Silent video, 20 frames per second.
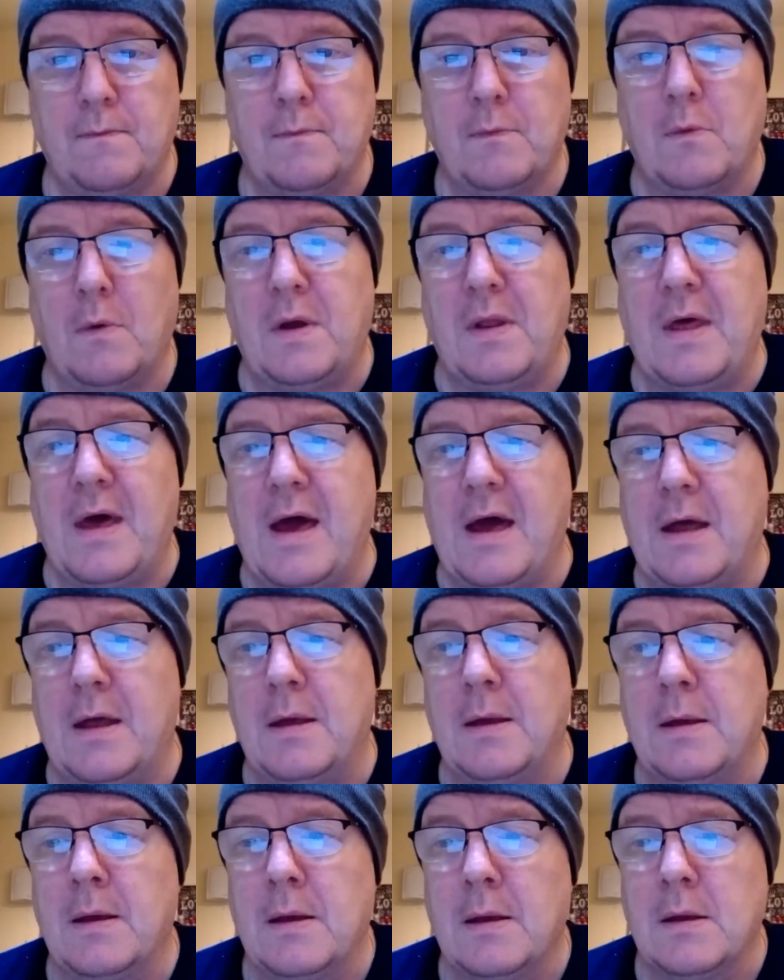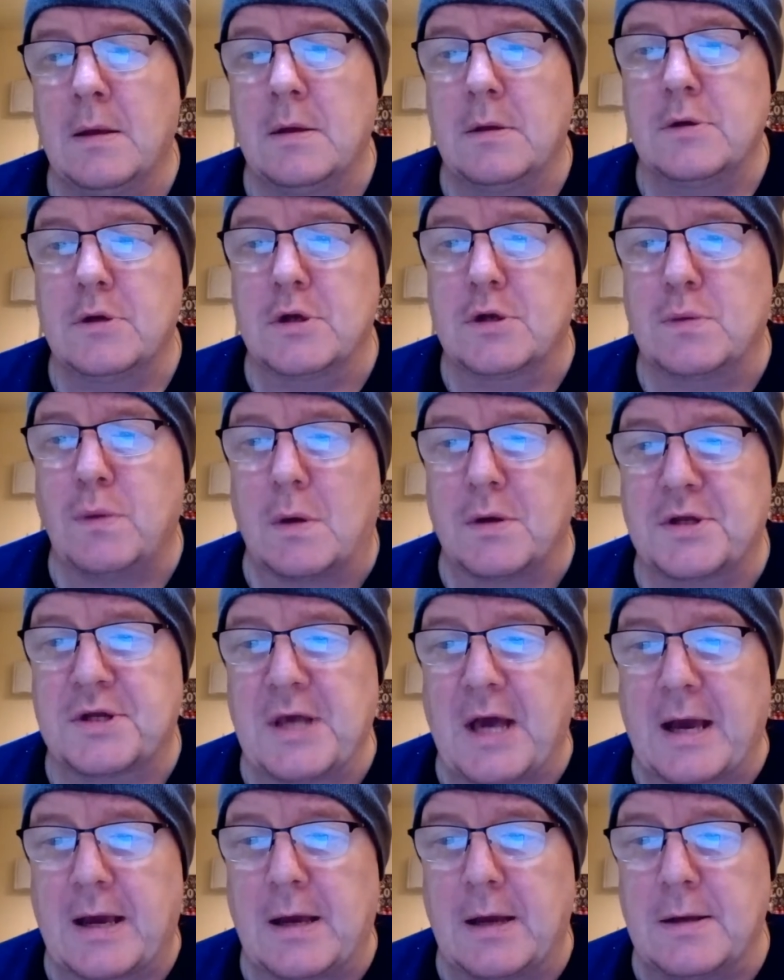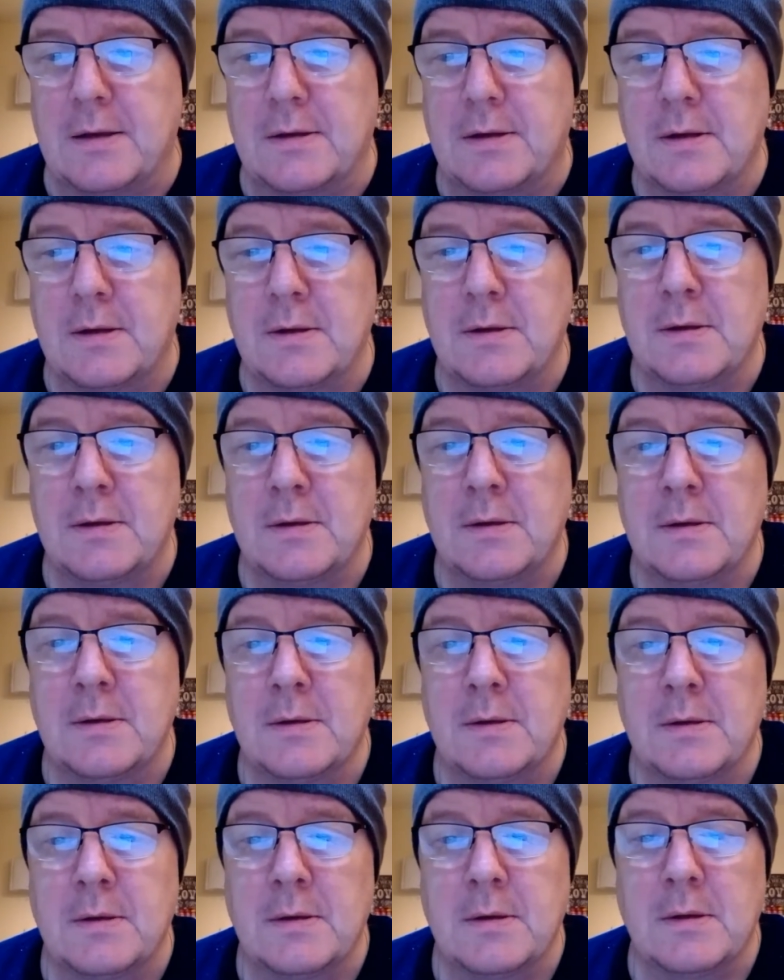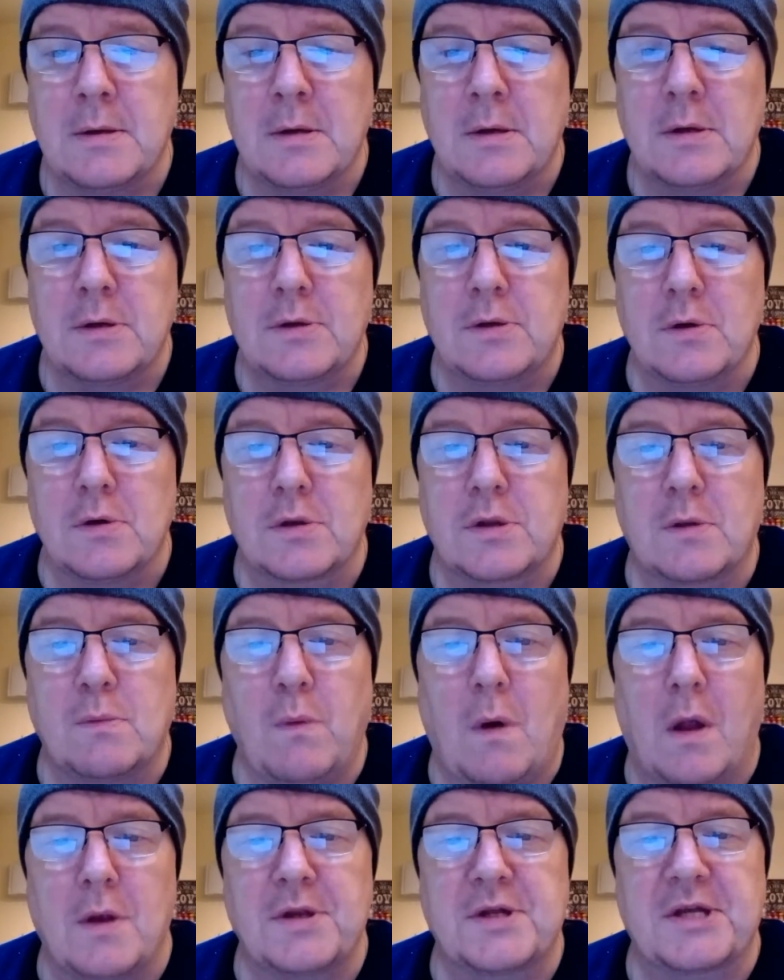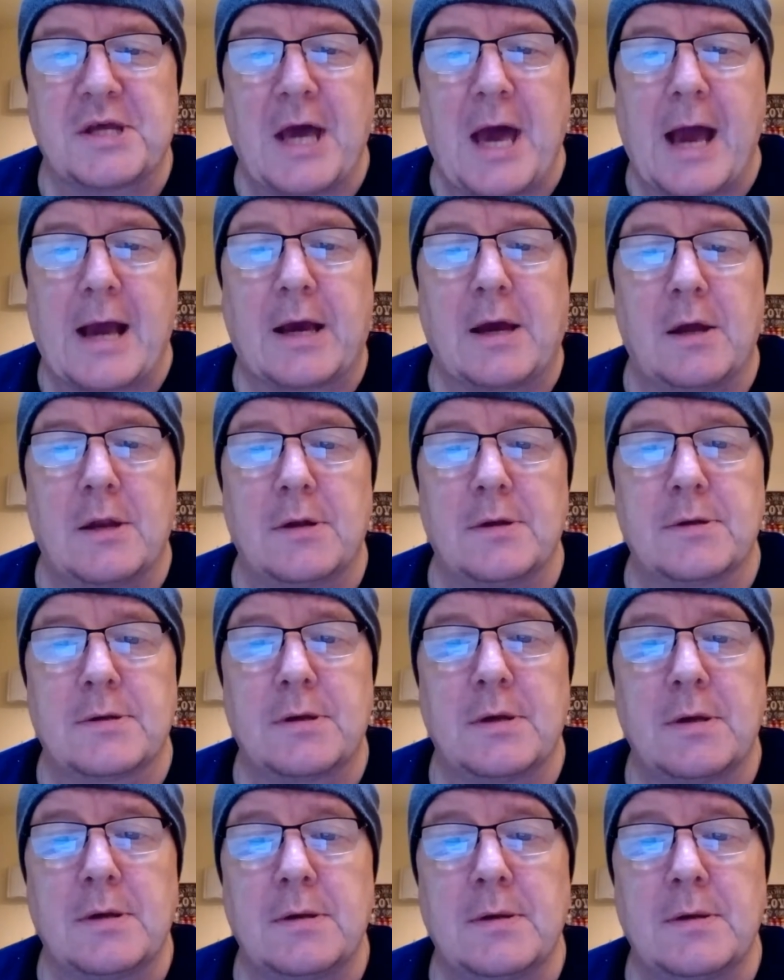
Wait there. Just 1 second. Just 1 second.